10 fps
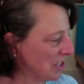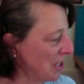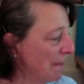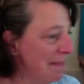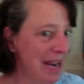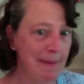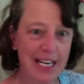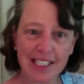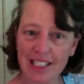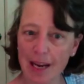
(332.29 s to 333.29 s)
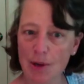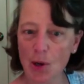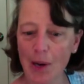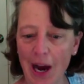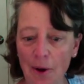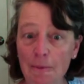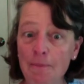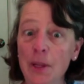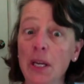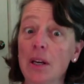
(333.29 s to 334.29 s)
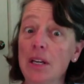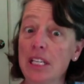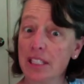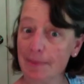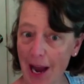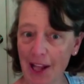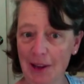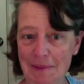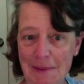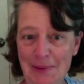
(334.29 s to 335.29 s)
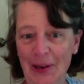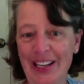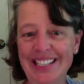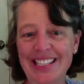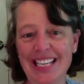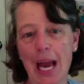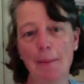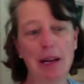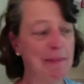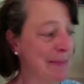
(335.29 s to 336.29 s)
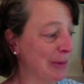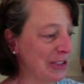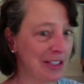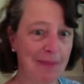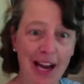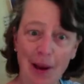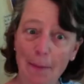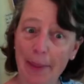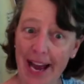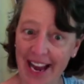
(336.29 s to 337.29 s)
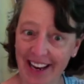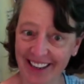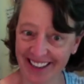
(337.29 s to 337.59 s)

So maybe next time you go out, smile at people and see how many people smile back.